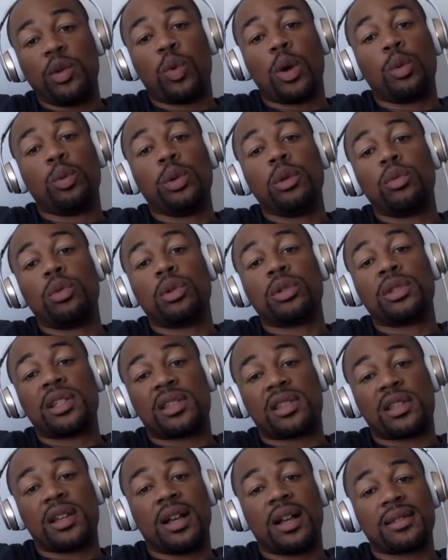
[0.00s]
where we will
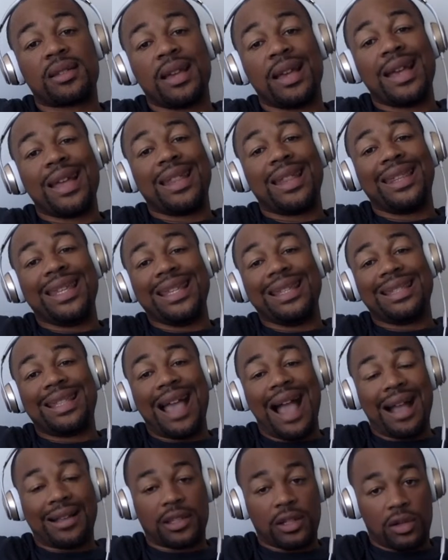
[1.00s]
discuss the
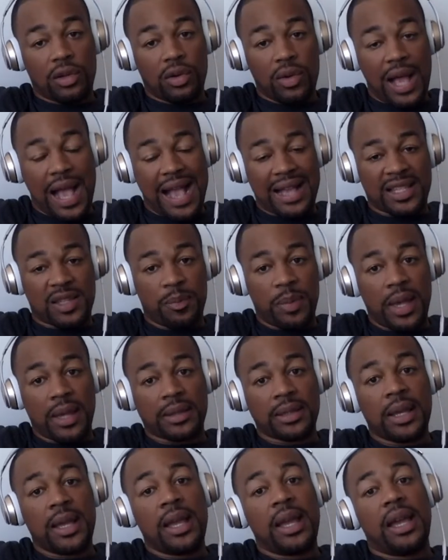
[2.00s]
tactical aspect.